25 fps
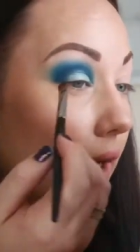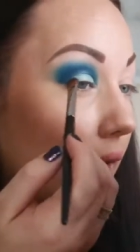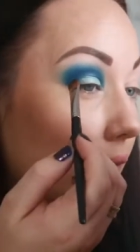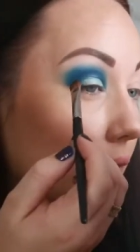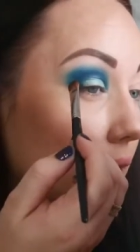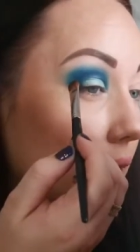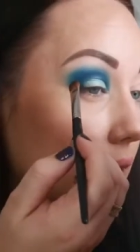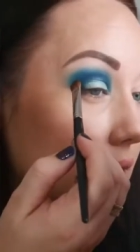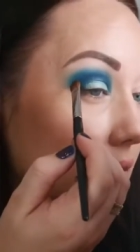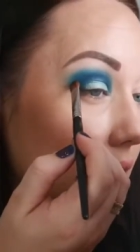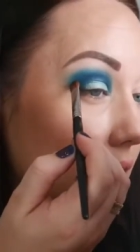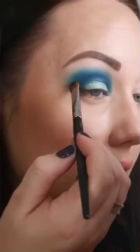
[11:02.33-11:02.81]
I
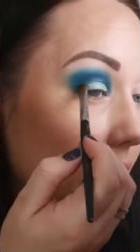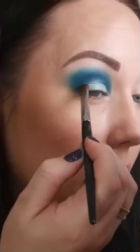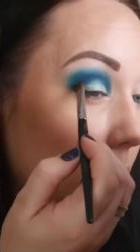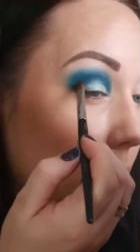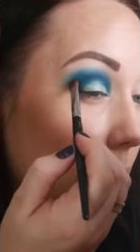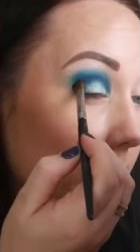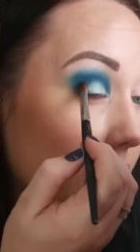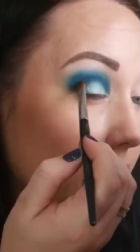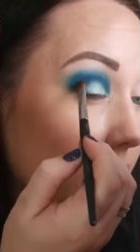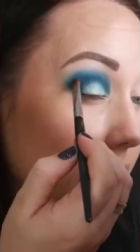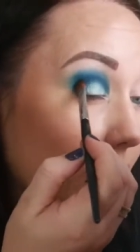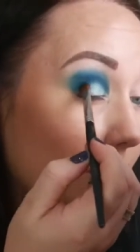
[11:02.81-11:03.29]
got to like
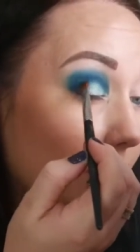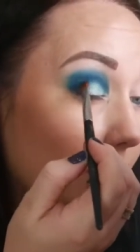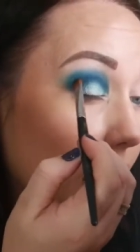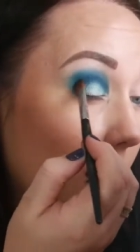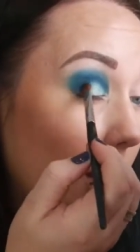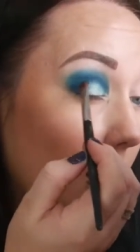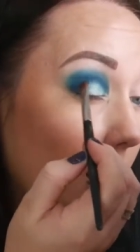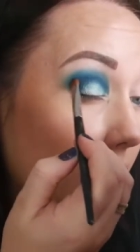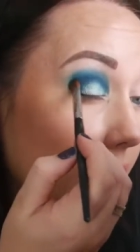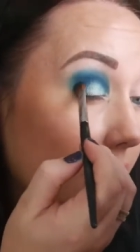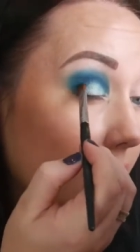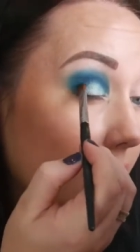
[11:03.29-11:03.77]
week
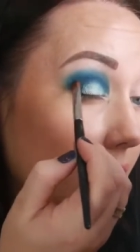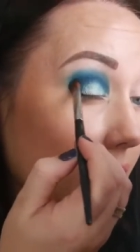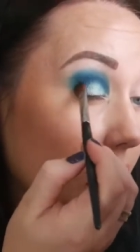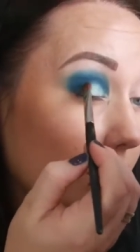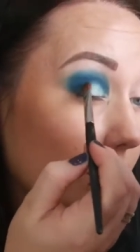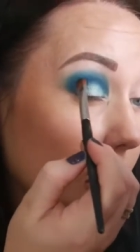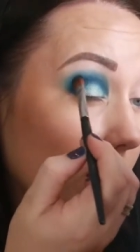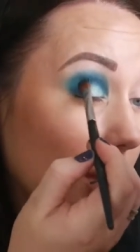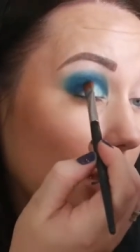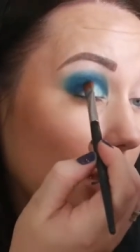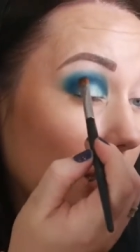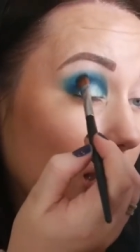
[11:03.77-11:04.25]
5
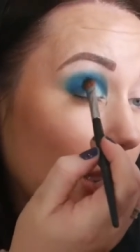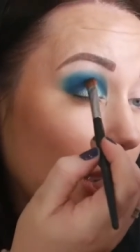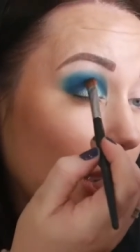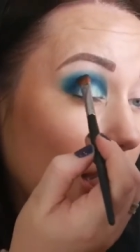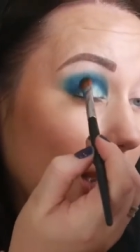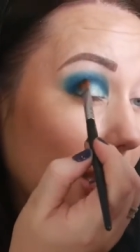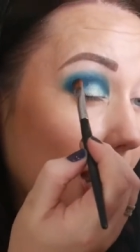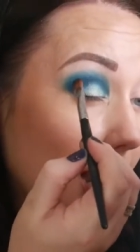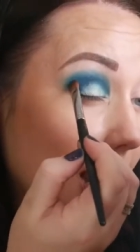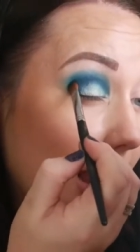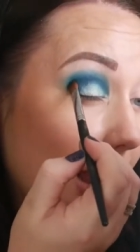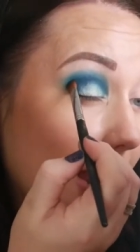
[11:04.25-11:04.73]

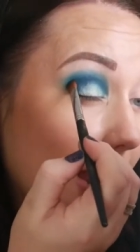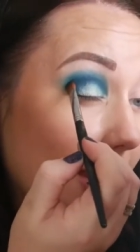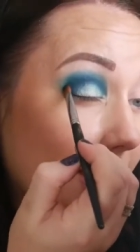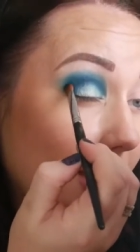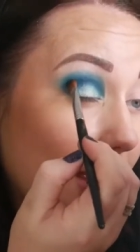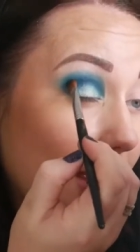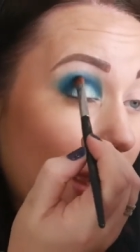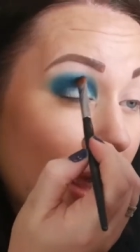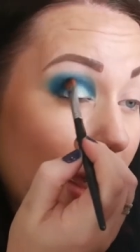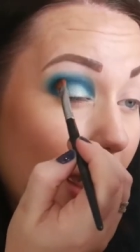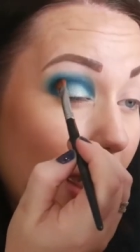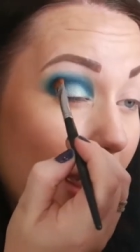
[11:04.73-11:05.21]
and
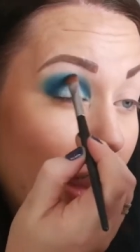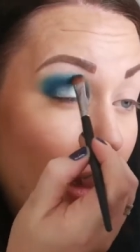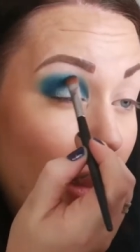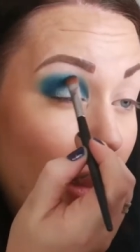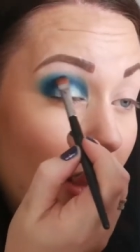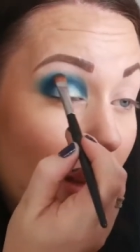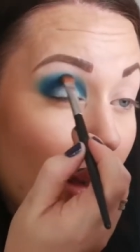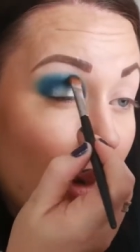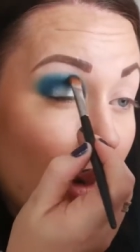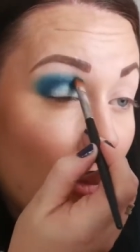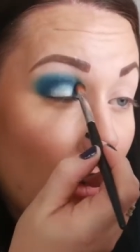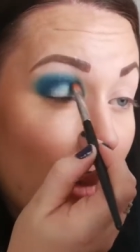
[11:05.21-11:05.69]

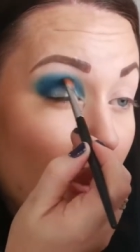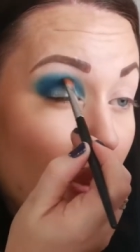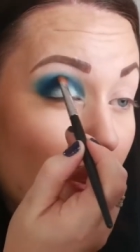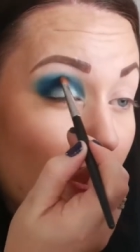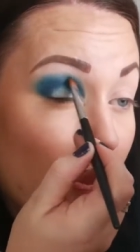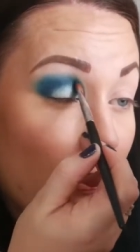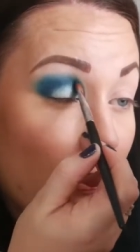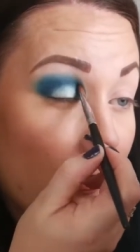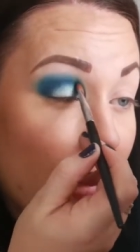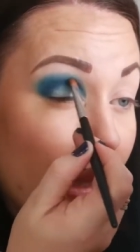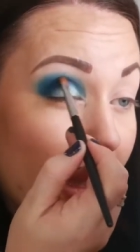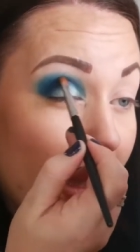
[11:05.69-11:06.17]
then I
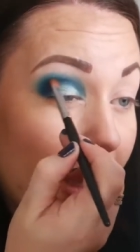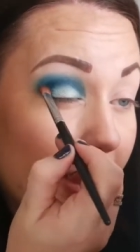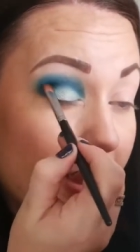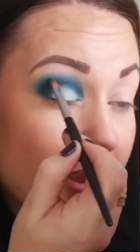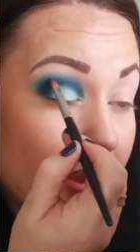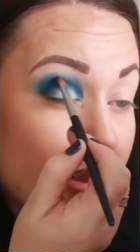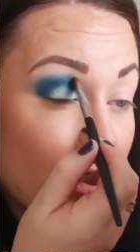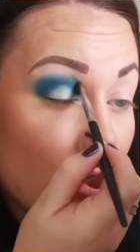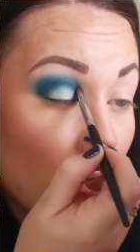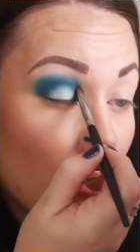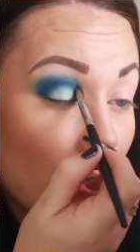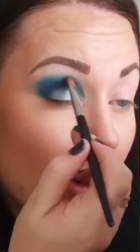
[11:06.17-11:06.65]
went back
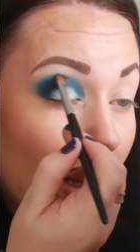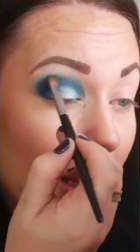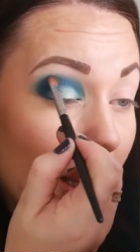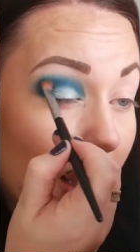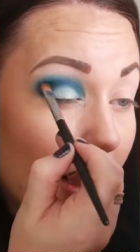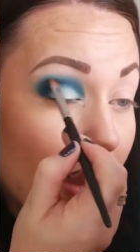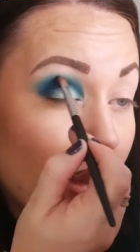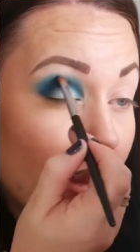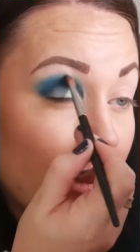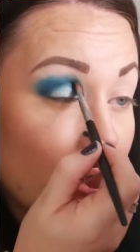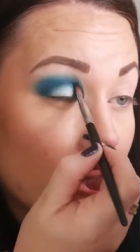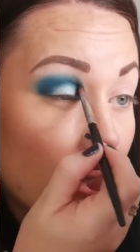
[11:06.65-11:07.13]
to
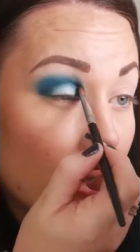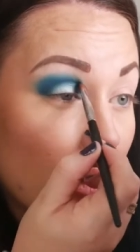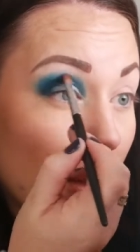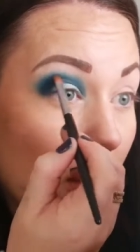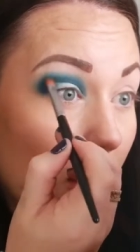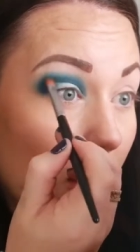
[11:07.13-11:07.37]
work